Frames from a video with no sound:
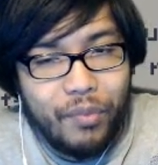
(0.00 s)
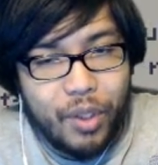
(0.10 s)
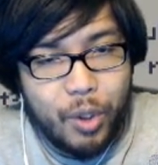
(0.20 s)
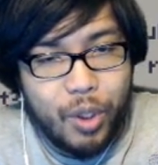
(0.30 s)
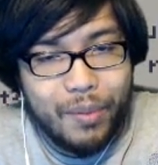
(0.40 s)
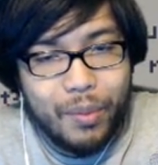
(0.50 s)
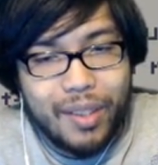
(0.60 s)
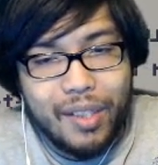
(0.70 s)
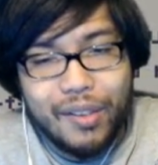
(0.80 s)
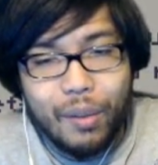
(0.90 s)
The trips would
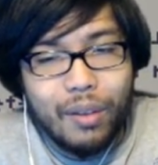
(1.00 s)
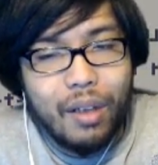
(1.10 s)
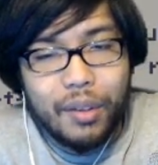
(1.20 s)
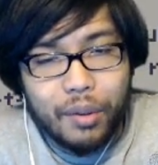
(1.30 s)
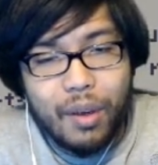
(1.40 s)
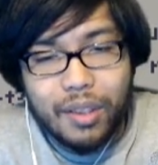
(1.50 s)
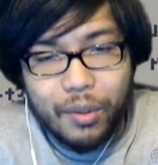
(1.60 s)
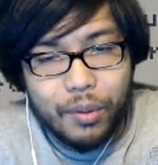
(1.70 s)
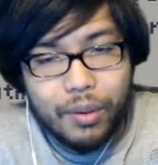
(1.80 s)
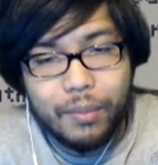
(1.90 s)
take so long to cross
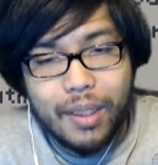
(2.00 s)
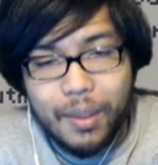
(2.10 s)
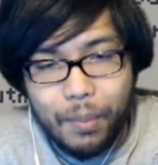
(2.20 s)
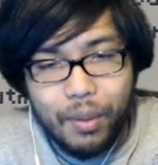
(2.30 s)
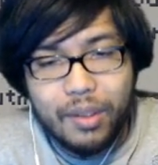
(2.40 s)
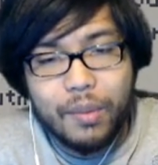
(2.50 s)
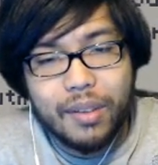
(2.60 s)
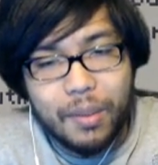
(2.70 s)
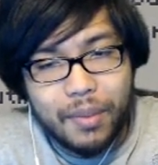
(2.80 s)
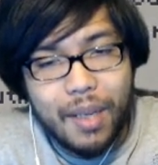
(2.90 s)
a room that the bullets would
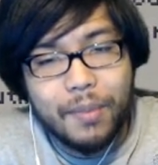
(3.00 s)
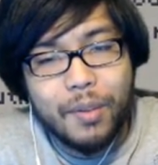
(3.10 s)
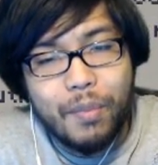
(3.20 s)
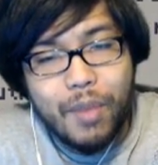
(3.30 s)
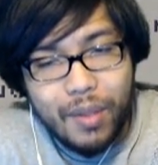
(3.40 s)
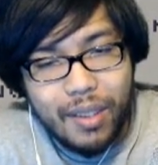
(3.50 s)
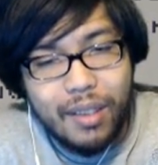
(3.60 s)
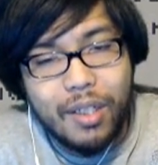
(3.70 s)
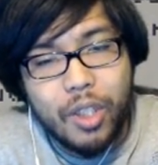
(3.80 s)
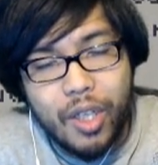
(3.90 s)
sometimes
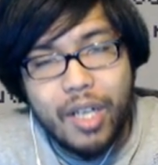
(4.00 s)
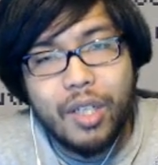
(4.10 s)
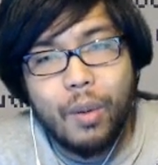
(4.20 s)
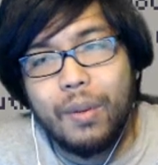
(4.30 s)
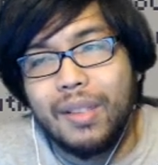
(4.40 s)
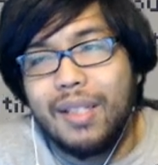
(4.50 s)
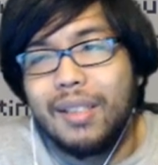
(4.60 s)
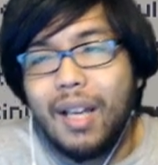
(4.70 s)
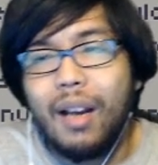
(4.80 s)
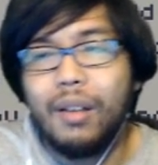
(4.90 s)
mutiny and change course
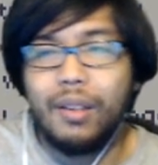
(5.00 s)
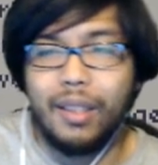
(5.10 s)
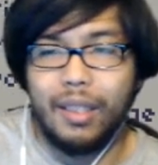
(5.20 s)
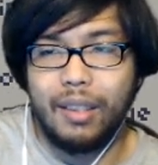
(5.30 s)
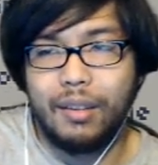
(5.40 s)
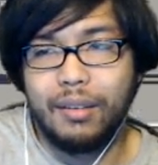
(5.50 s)
entirely.